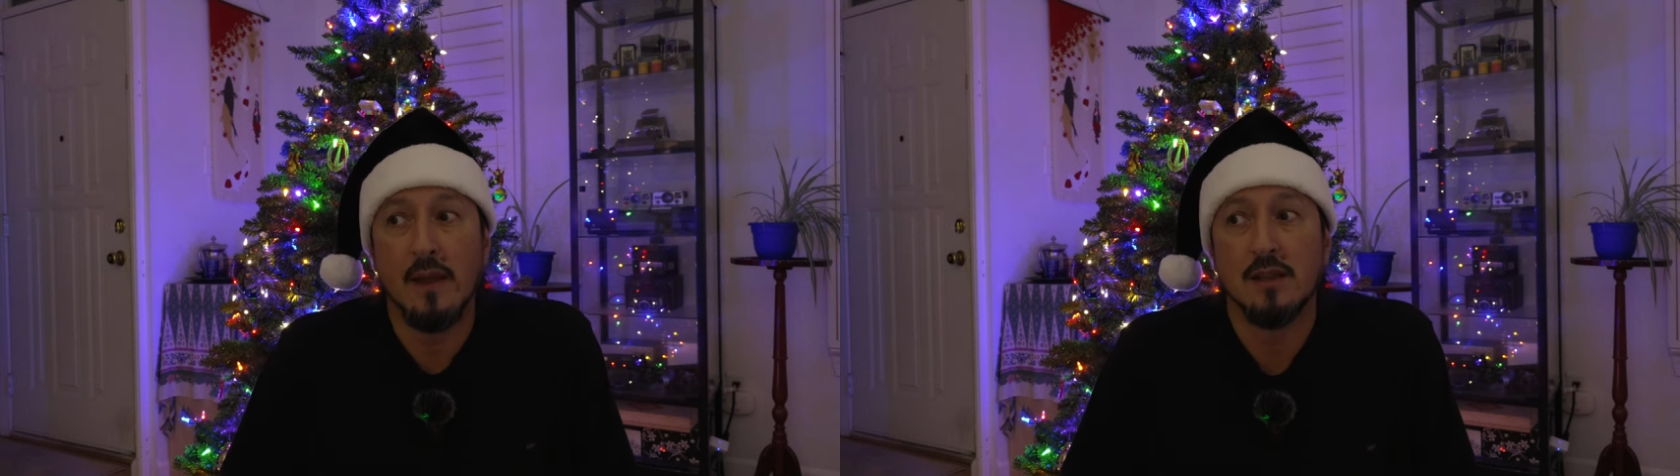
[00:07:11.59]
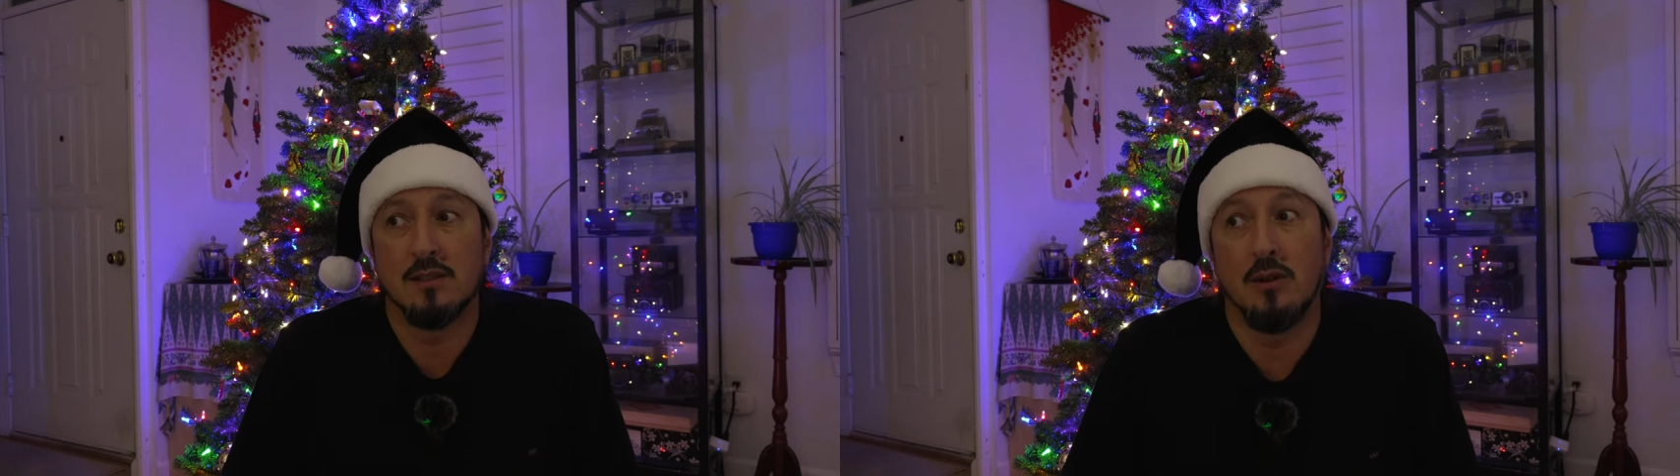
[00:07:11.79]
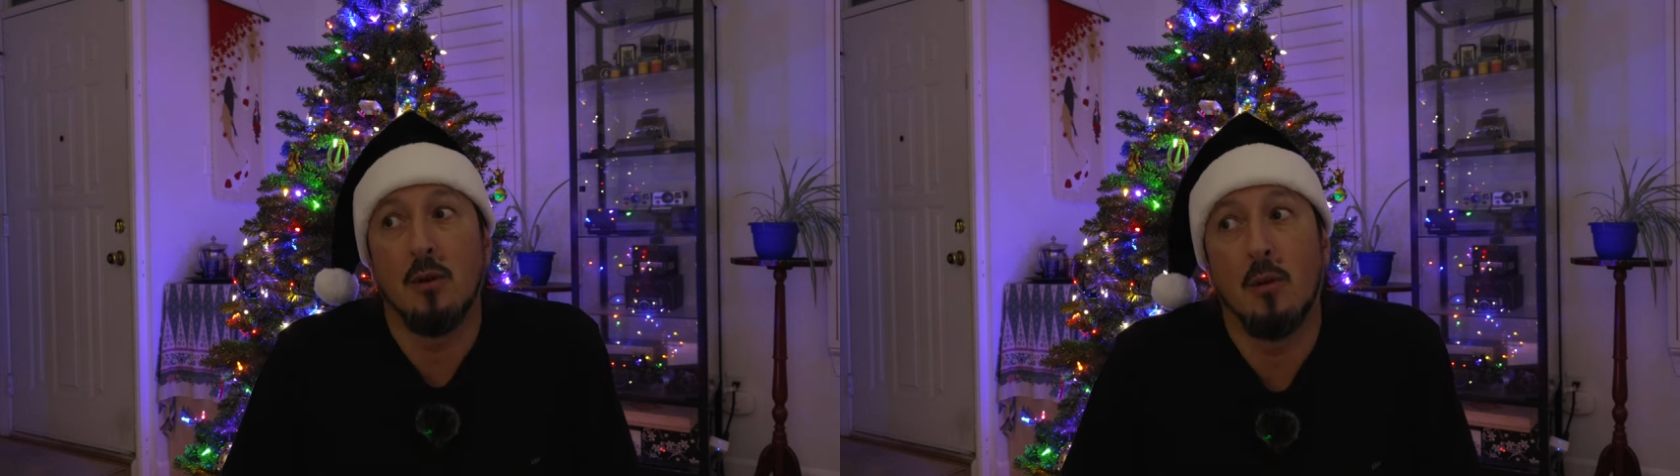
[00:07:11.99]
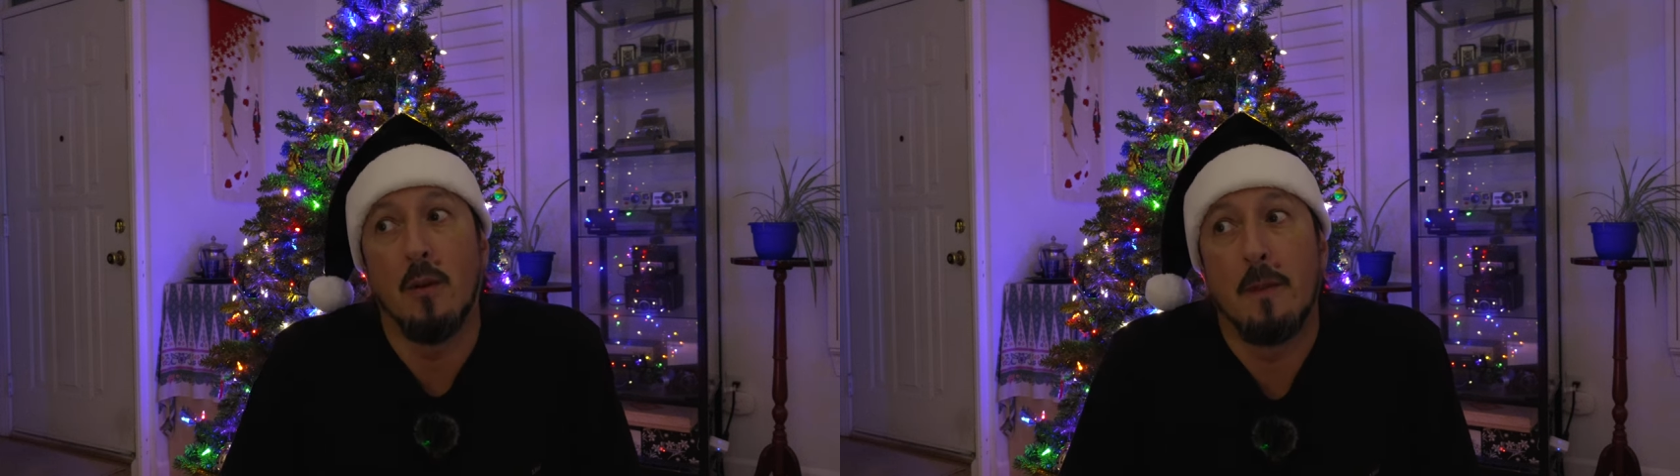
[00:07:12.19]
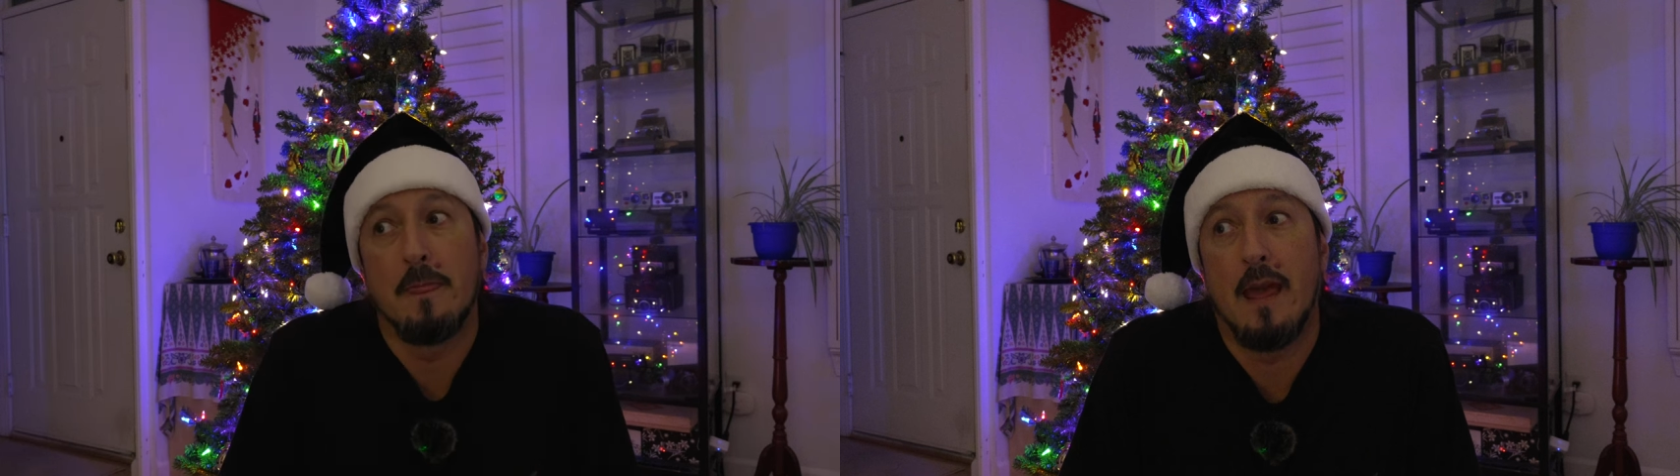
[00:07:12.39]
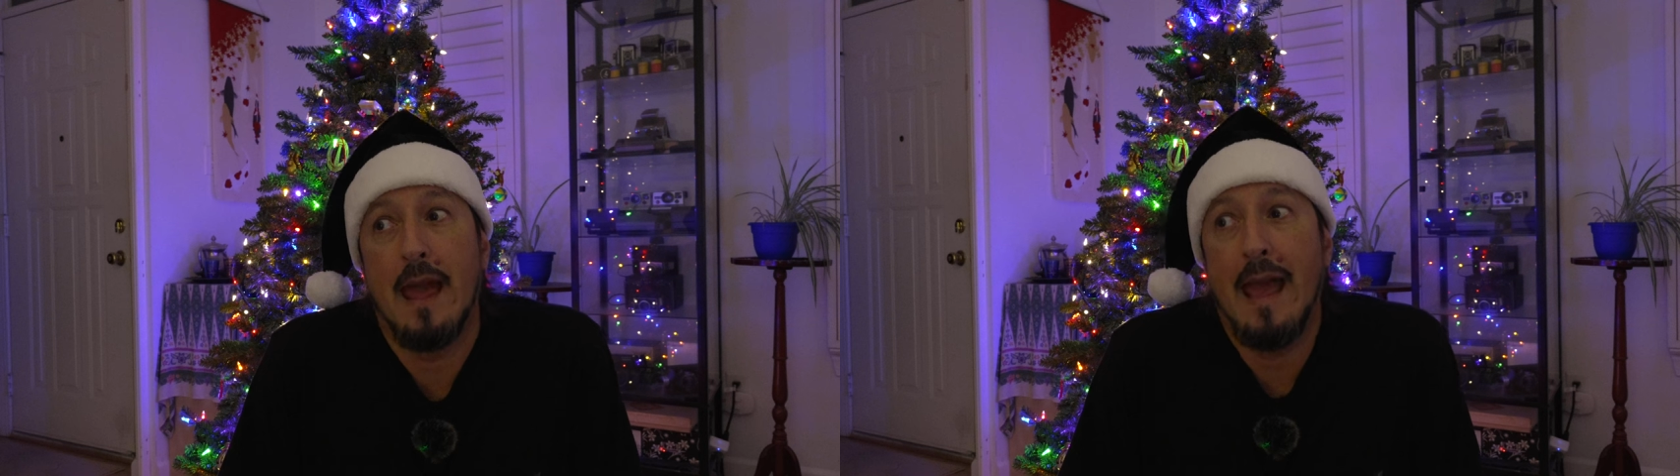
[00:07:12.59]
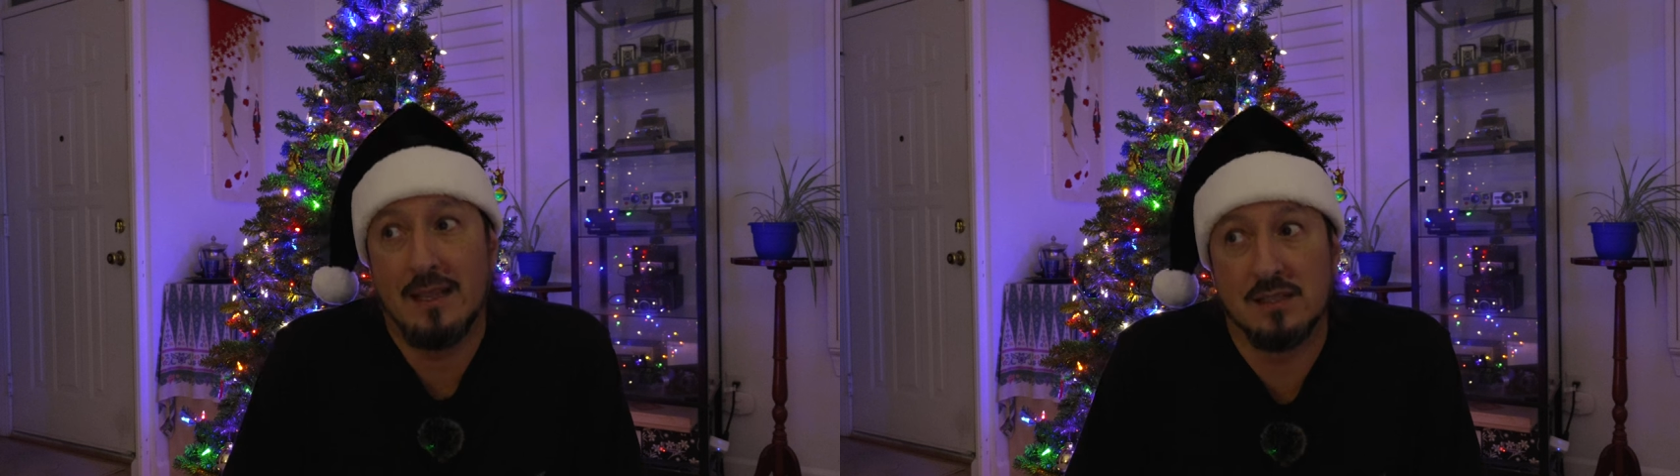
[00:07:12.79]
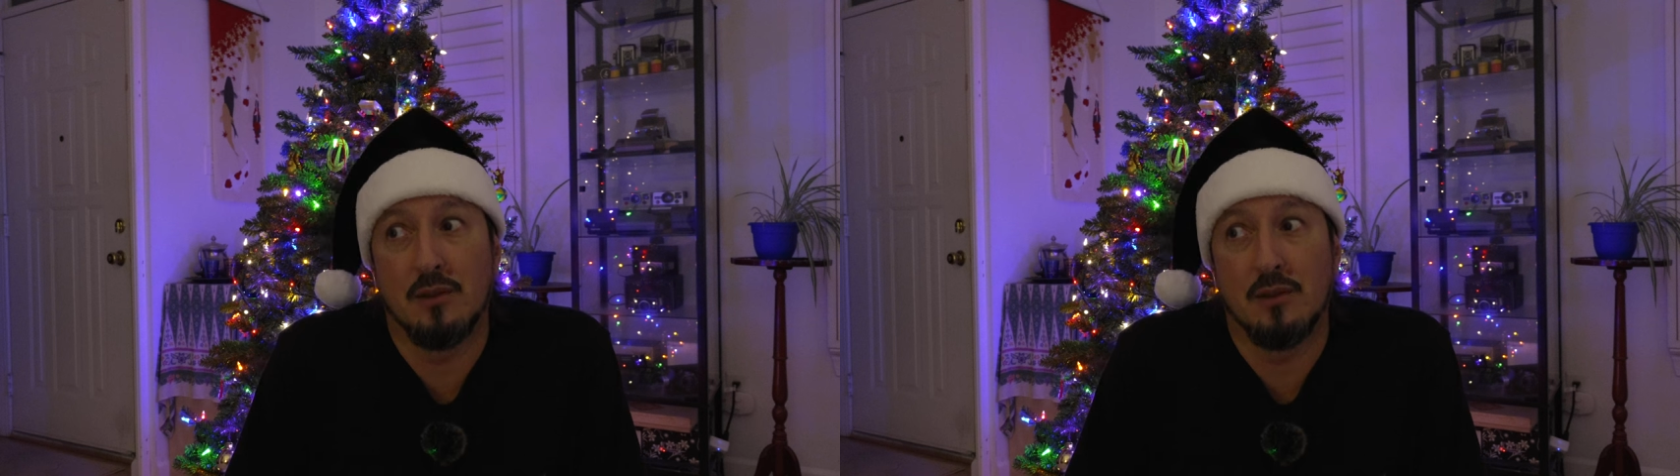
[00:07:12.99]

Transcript: So as